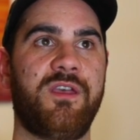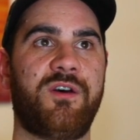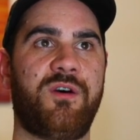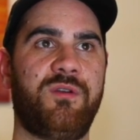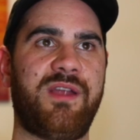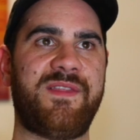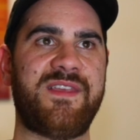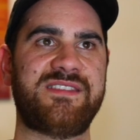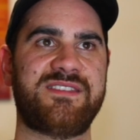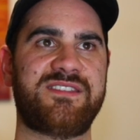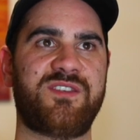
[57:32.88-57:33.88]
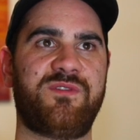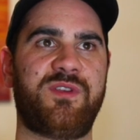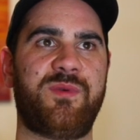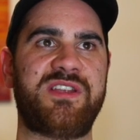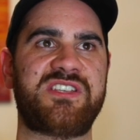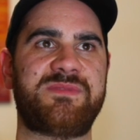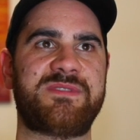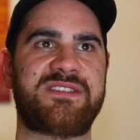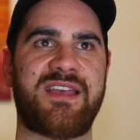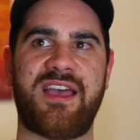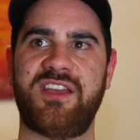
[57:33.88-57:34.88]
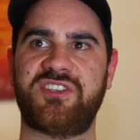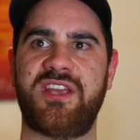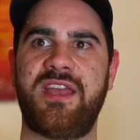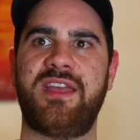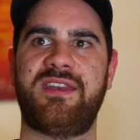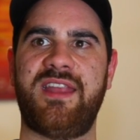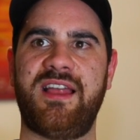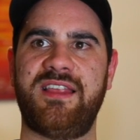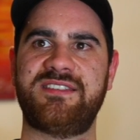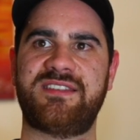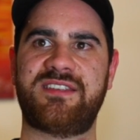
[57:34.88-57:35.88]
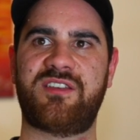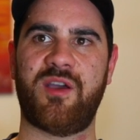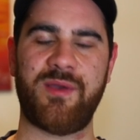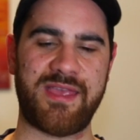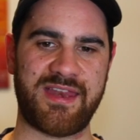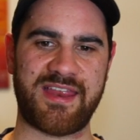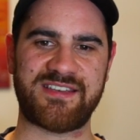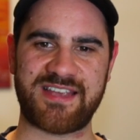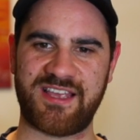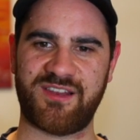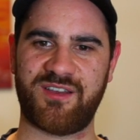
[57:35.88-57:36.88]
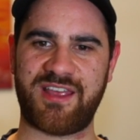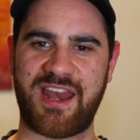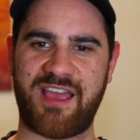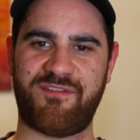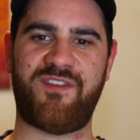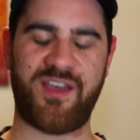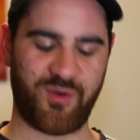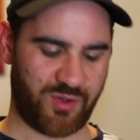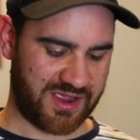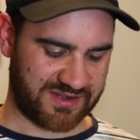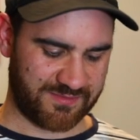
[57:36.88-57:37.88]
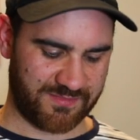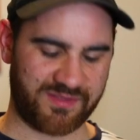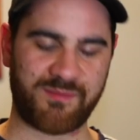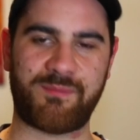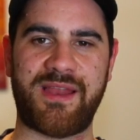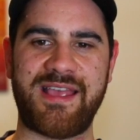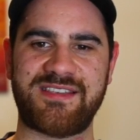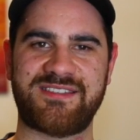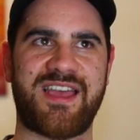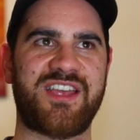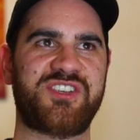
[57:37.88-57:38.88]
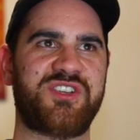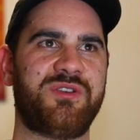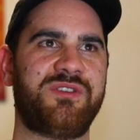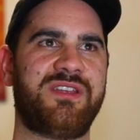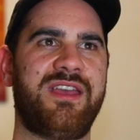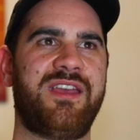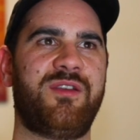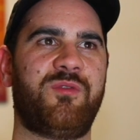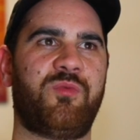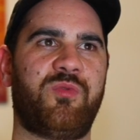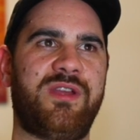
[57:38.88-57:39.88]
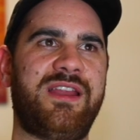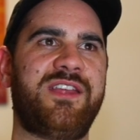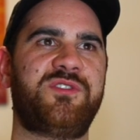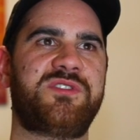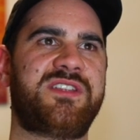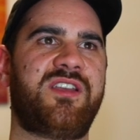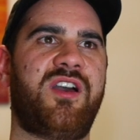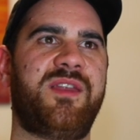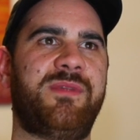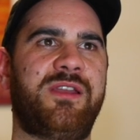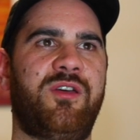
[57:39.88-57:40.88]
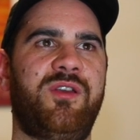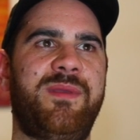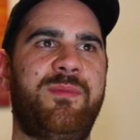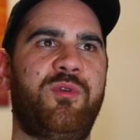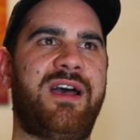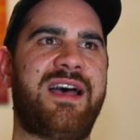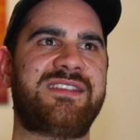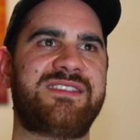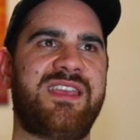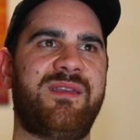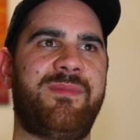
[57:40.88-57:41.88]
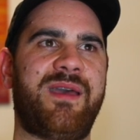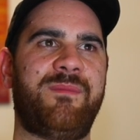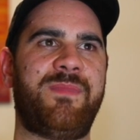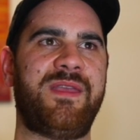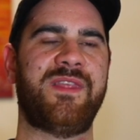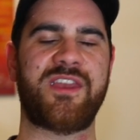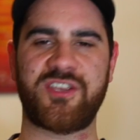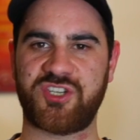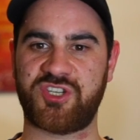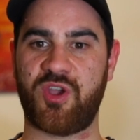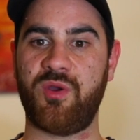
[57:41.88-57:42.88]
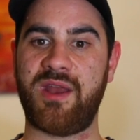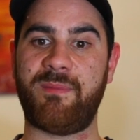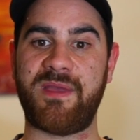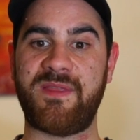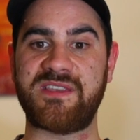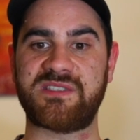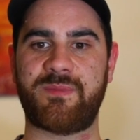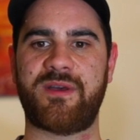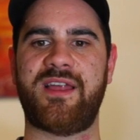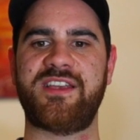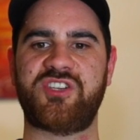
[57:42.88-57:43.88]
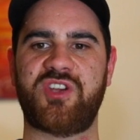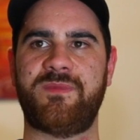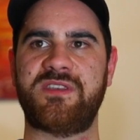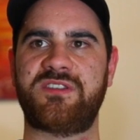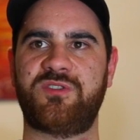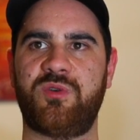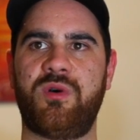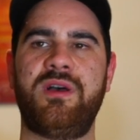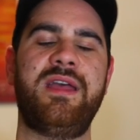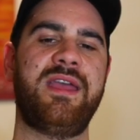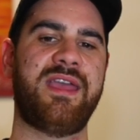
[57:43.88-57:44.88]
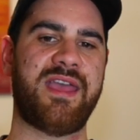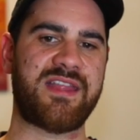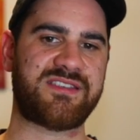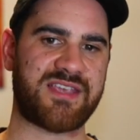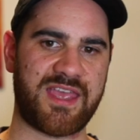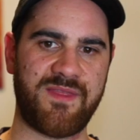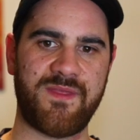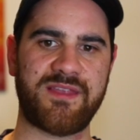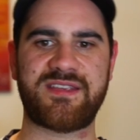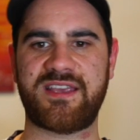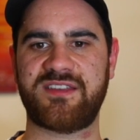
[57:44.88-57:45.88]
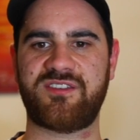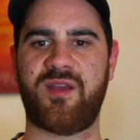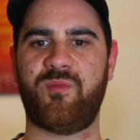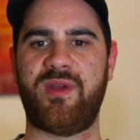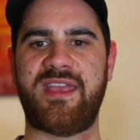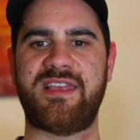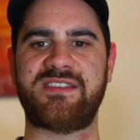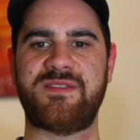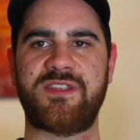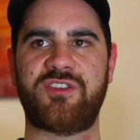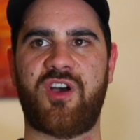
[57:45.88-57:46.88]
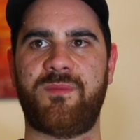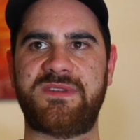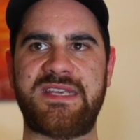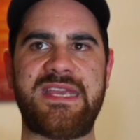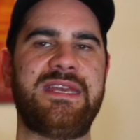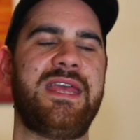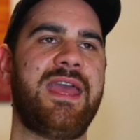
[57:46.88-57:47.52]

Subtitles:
Alright, that's the Silver Luigi's Moustache. Now let's go ahead and take a look at our final item, the Black Starchute. Really interesting item. A lot of people are asking about, being that it showed up in the Spotlight shop this tour. It's in the ticket time rankings in the top 10,